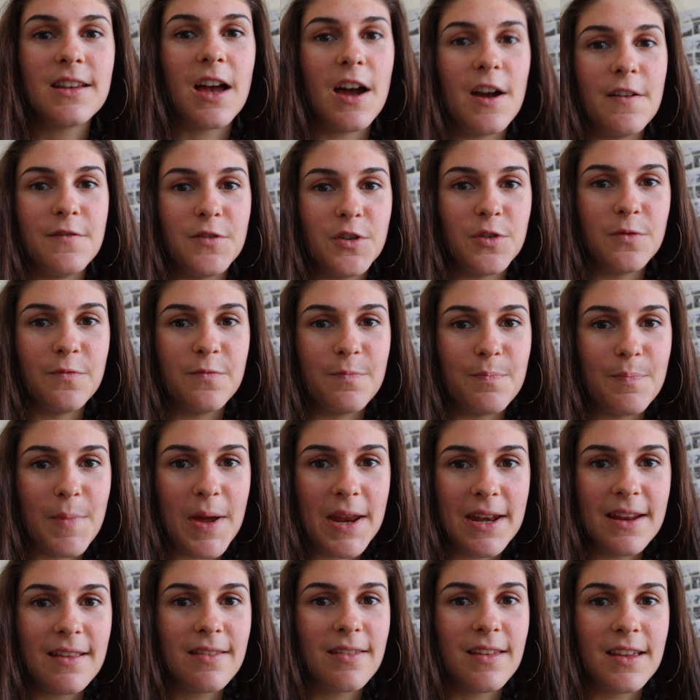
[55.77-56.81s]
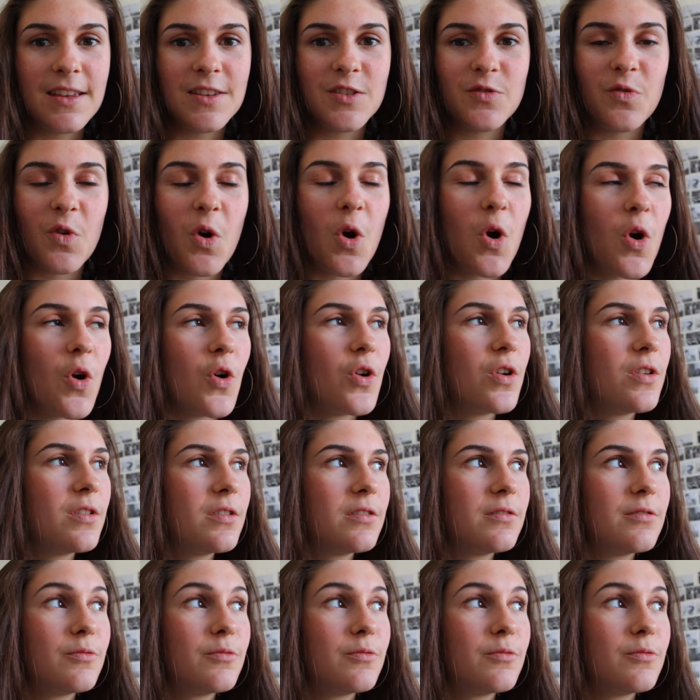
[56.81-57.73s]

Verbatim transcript: I've done many things wrong